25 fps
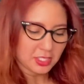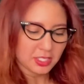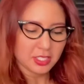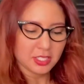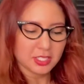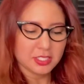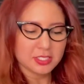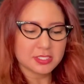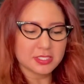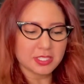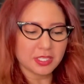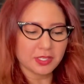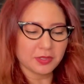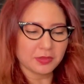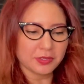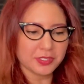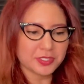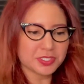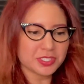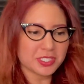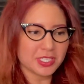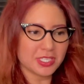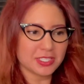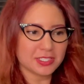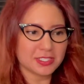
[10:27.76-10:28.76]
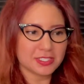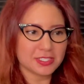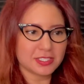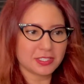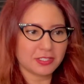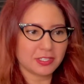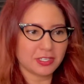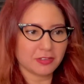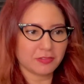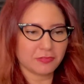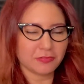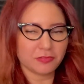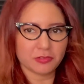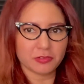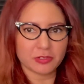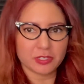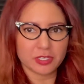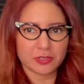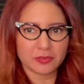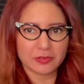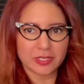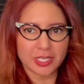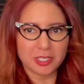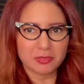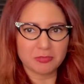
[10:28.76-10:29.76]
So here's an insert for
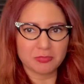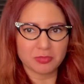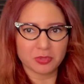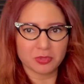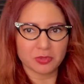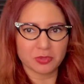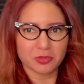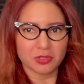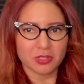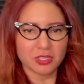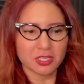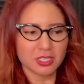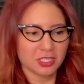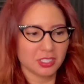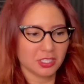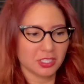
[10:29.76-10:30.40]
Red Bull.